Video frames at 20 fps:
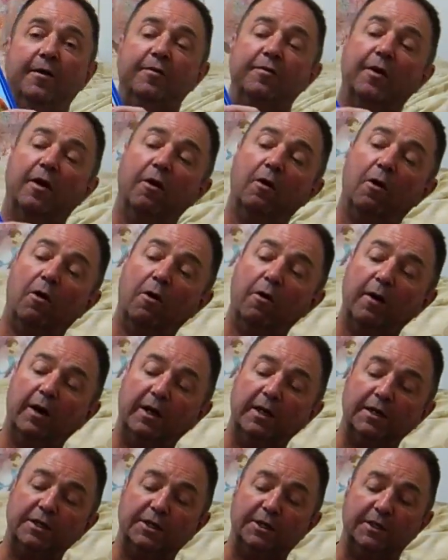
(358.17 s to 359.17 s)
So
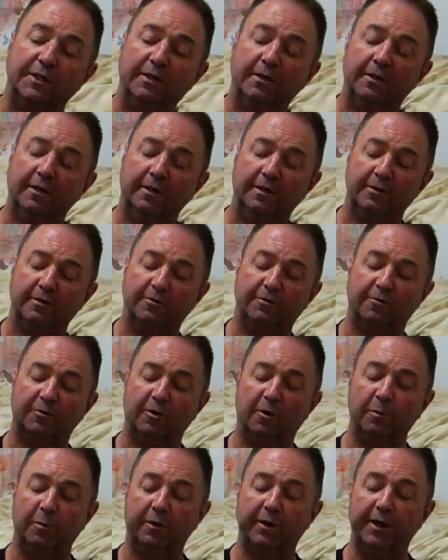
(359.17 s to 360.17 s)
orange,
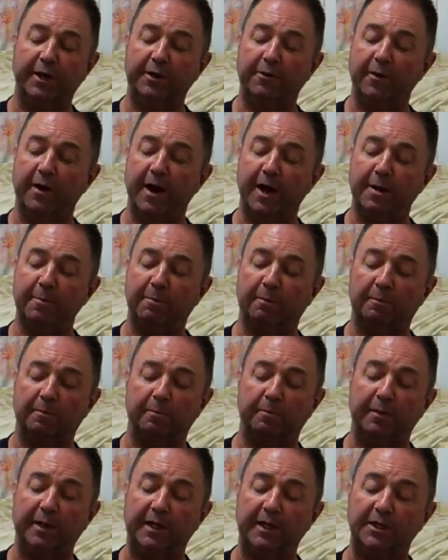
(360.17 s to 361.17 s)
strawberry, grape,
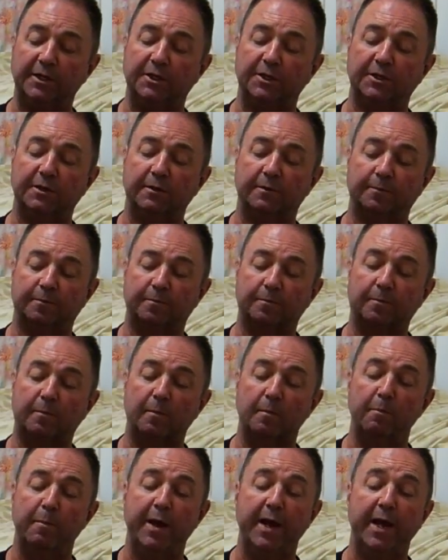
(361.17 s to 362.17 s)
peach,
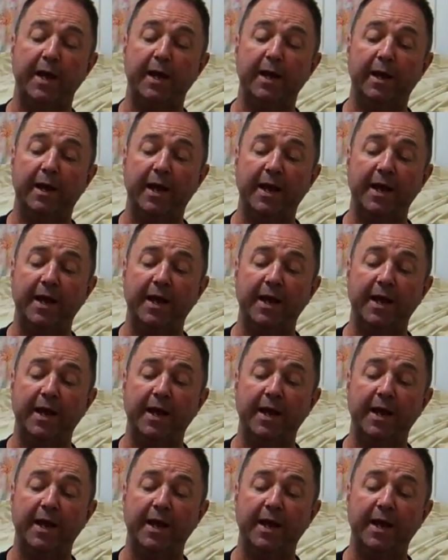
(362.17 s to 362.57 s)
pear